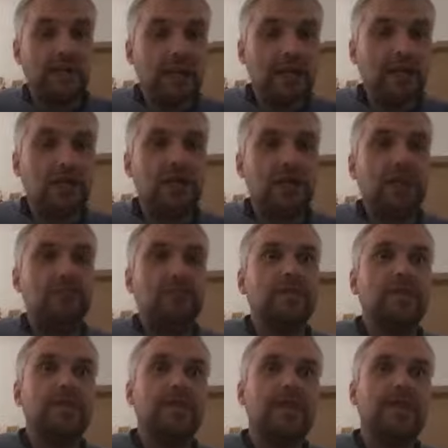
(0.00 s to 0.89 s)

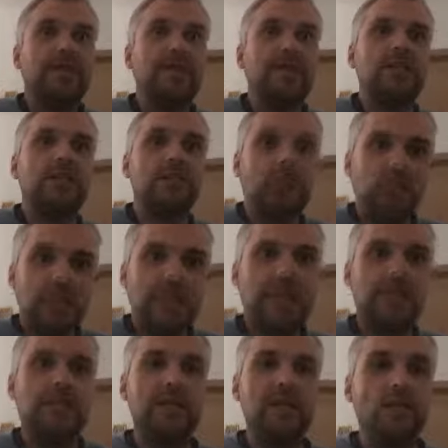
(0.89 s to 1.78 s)
leadership, defines
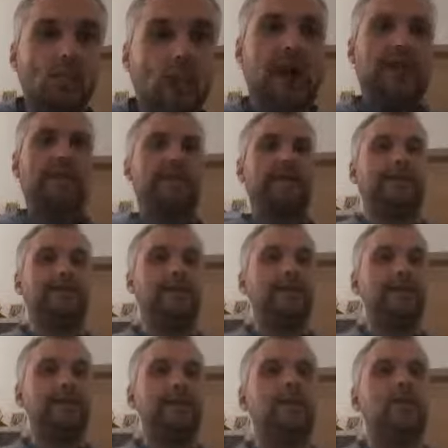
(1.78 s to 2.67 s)
21
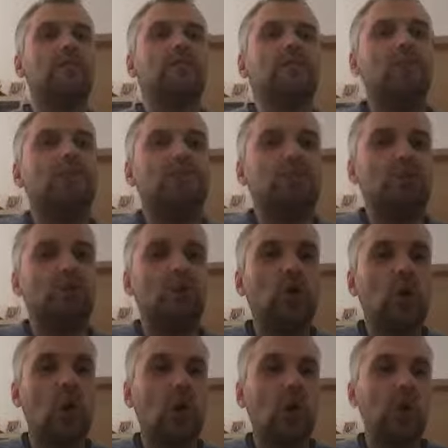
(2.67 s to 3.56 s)
irrefutable
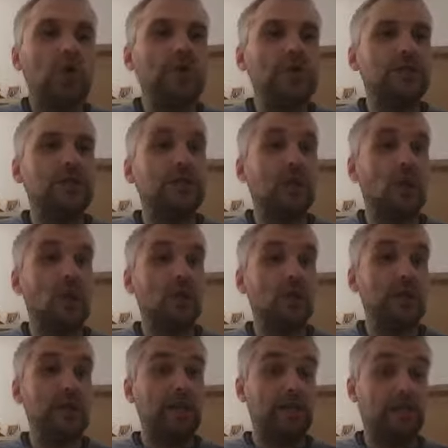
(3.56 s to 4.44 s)
laws
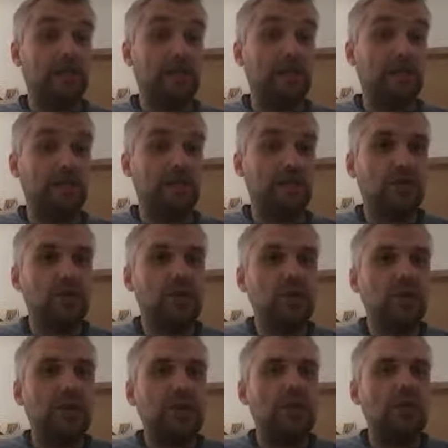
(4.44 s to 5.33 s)
on leadership. So
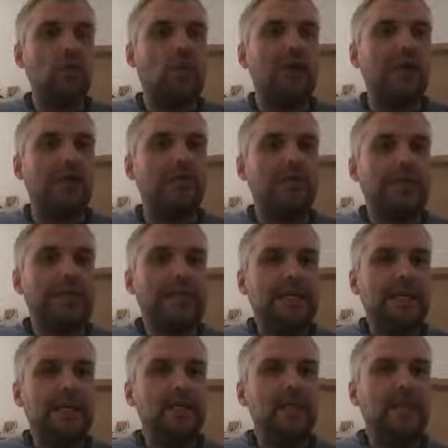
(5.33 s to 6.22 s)
21
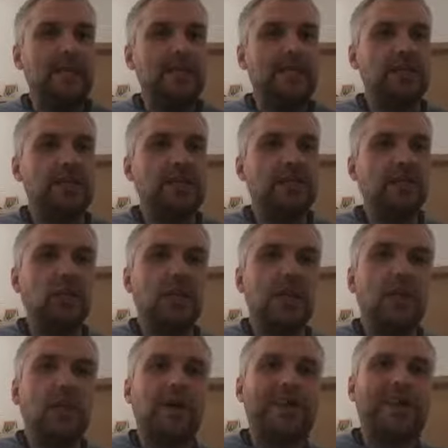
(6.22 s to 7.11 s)
things,
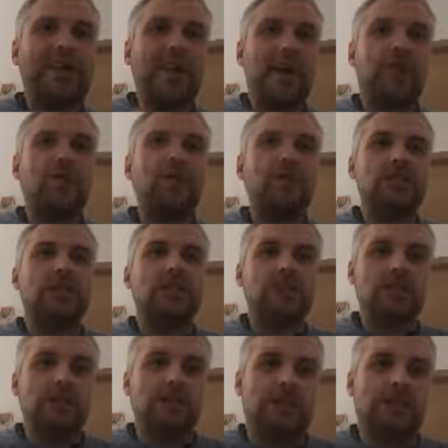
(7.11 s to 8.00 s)
21
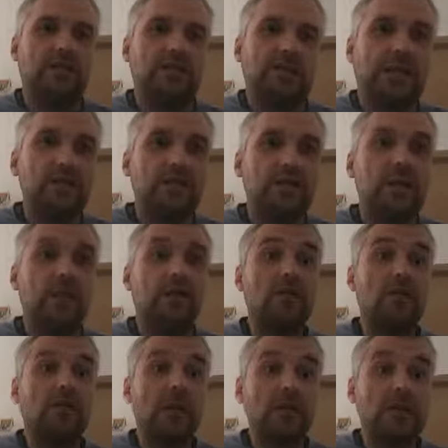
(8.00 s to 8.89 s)
characteristics every
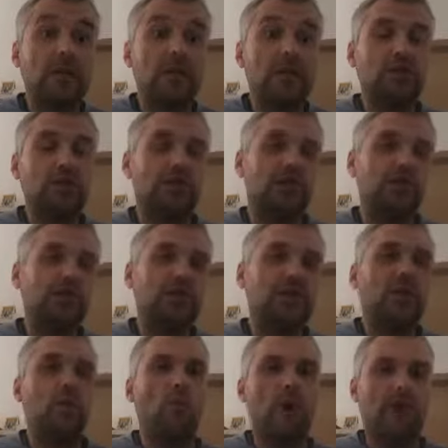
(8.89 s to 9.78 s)
leader should
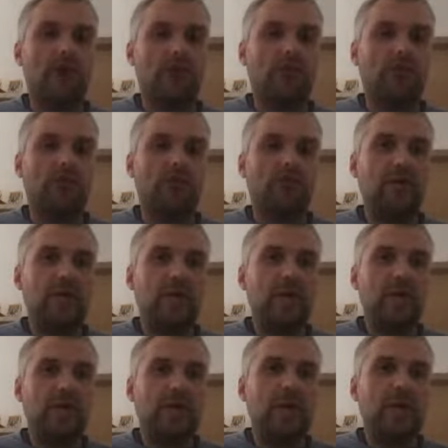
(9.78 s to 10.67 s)
be aware of
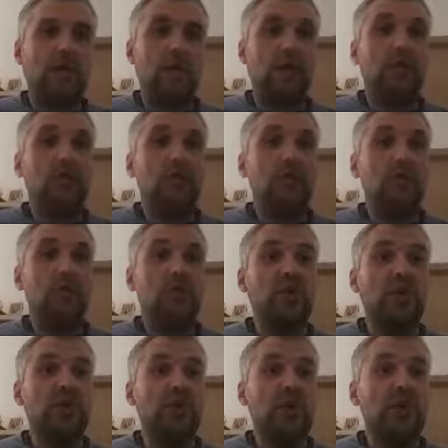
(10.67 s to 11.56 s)
in order
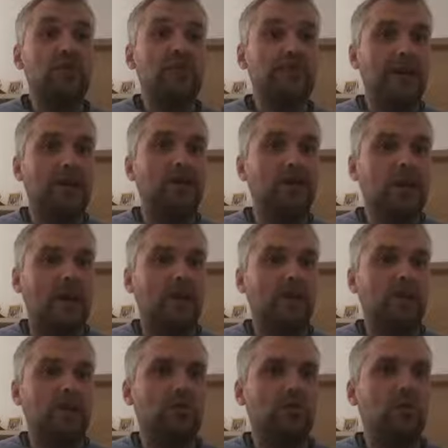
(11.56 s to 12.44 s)
to figure
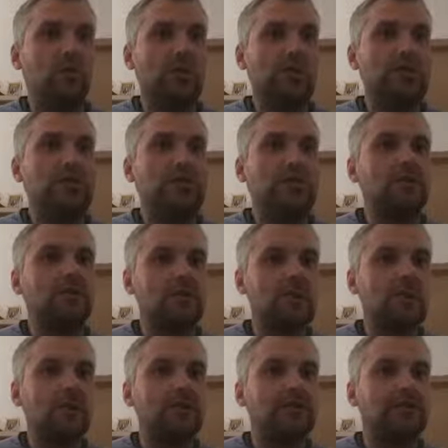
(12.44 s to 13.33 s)
out what is the
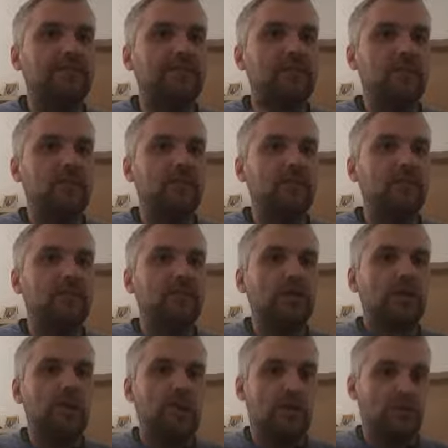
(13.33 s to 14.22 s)
real definition of
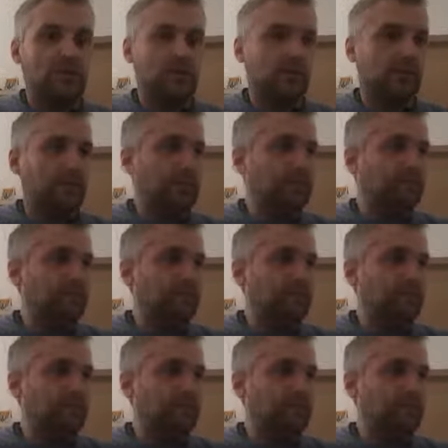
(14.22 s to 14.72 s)
the leadership.